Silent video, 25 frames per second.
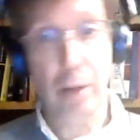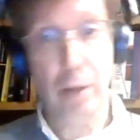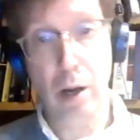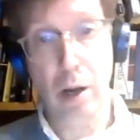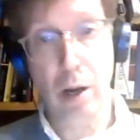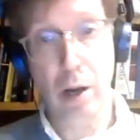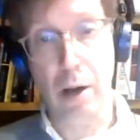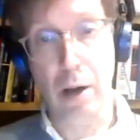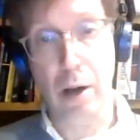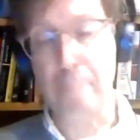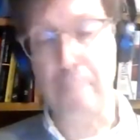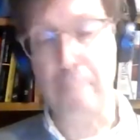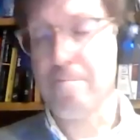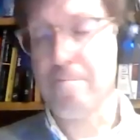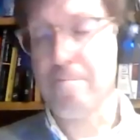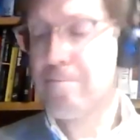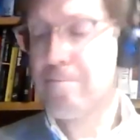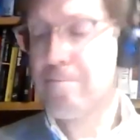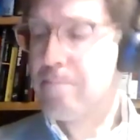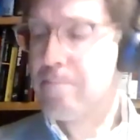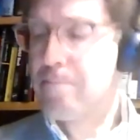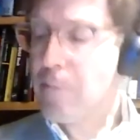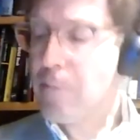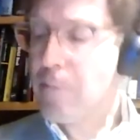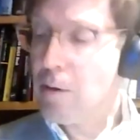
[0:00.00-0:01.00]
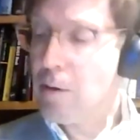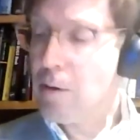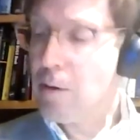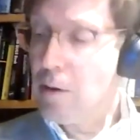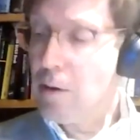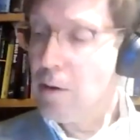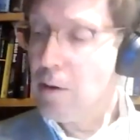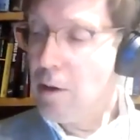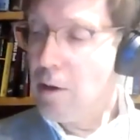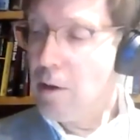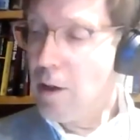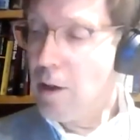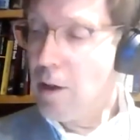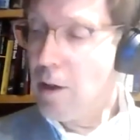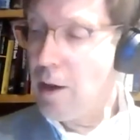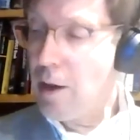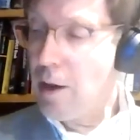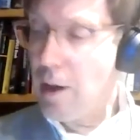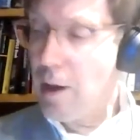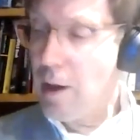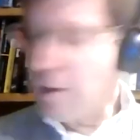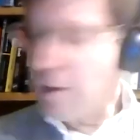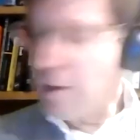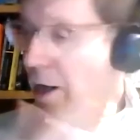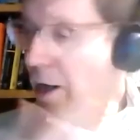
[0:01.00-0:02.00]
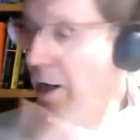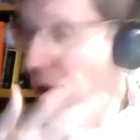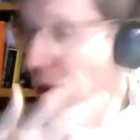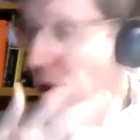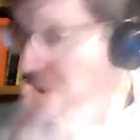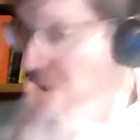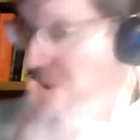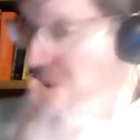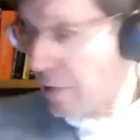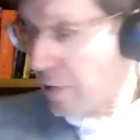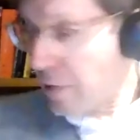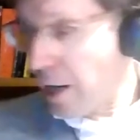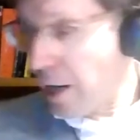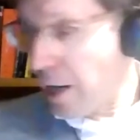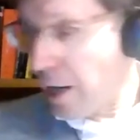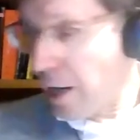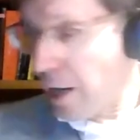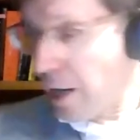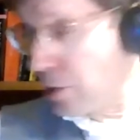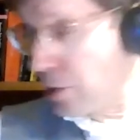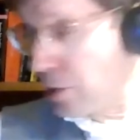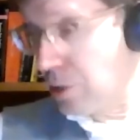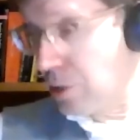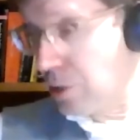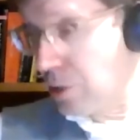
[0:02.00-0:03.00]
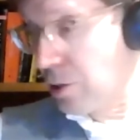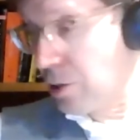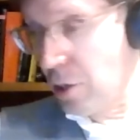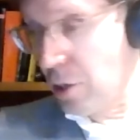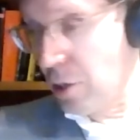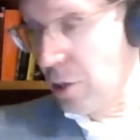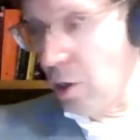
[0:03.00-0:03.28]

Um, and yet other cases, you